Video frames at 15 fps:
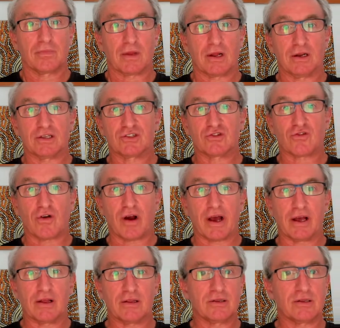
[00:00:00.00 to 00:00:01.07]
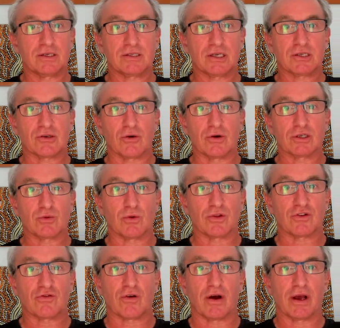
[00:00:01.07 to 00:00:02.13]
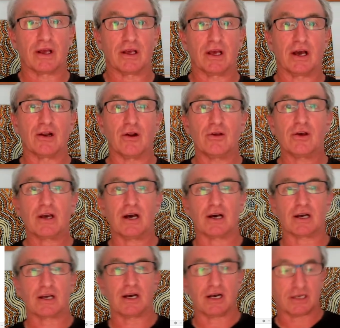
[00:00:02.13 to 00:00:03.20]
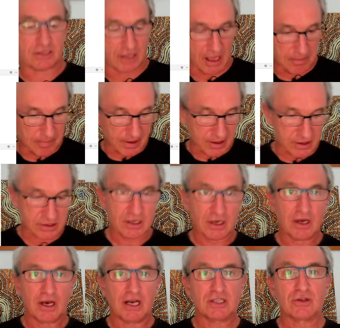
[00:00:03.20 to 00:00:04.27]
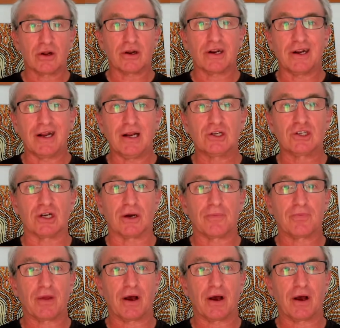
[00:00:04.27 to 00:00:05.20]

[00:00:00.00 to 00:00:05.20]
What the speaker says: Let's try. These things are always worth a try. Yeah, no, you can't cast that because it's not an integer.